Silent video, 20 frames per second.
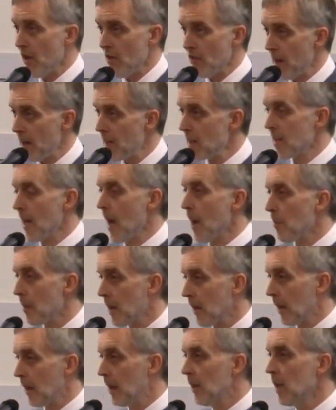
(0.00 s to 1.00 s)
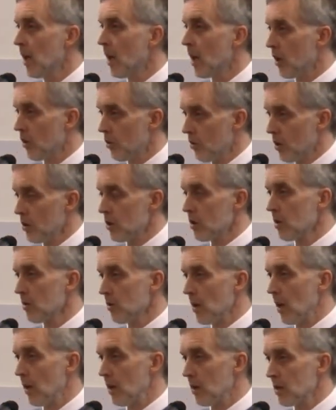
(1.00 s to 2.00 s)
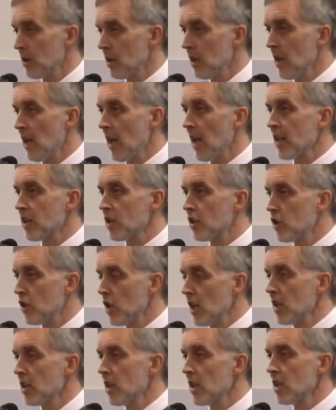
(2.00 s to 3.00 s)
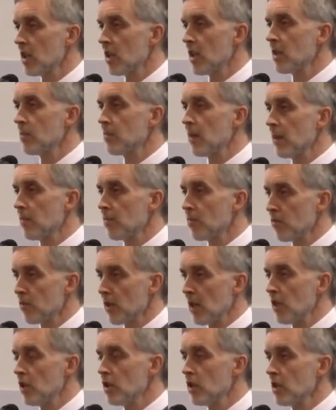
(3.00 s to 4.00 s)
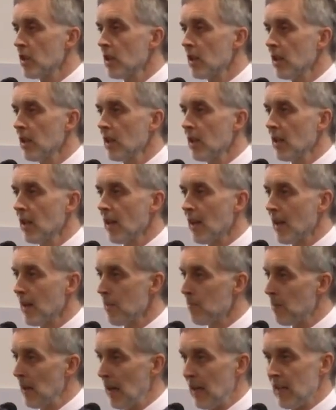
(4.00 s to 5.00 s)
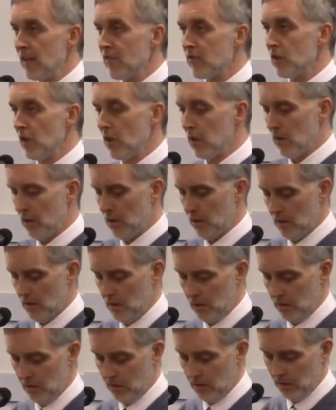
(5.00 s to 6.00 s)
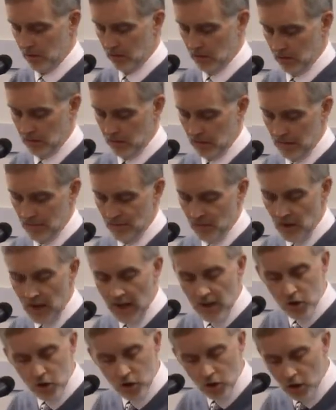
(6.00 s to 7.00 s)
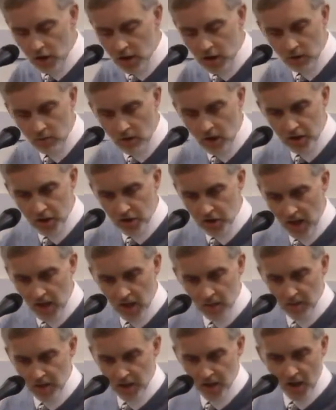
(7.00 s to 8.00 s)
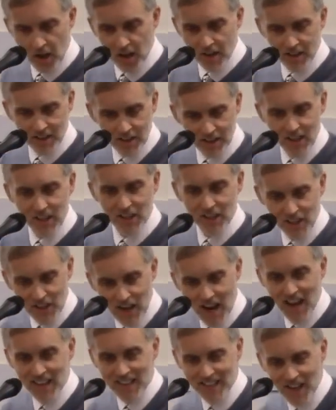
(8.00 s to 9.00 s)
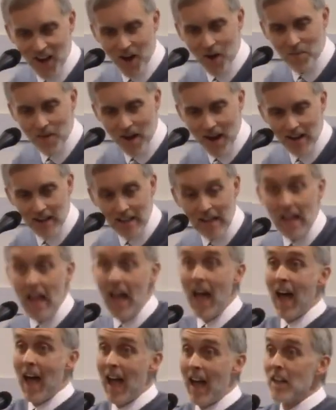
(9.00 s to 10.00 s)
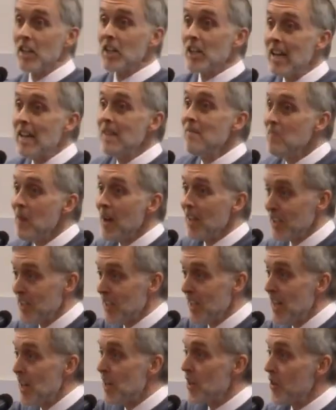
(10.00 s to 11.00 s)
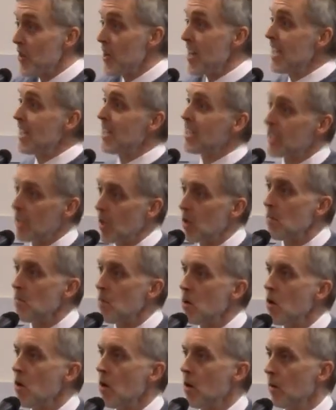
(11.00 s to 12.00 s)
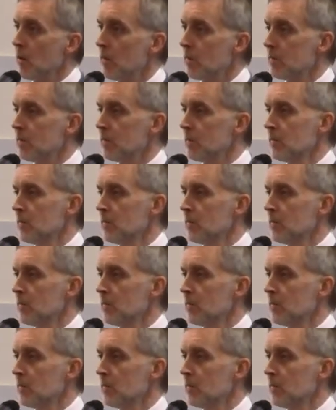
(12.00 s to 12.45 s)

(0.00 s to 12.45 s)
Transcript: And that is happening across the world as Jesus is being preached and believed on. And John, as it were, stands beside us and says, yes, amen. And he must increase still more.